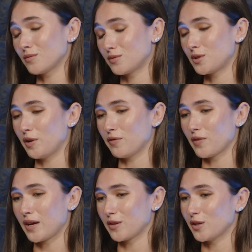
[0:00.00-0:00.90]
to be
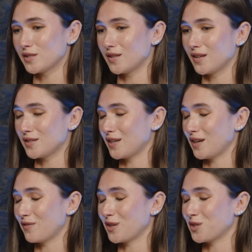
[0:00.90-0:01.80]
frank, there isn't a
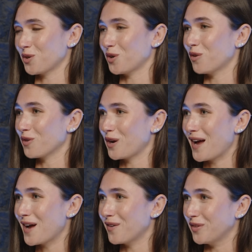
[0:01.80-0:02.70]
significant turnover
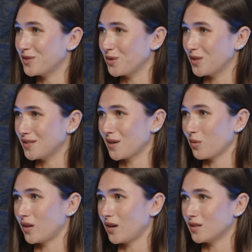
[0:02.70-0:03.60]
yet of the students that
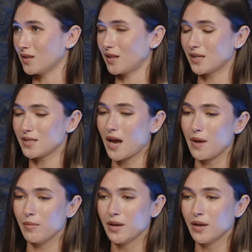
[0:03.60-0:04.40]
were there during that time.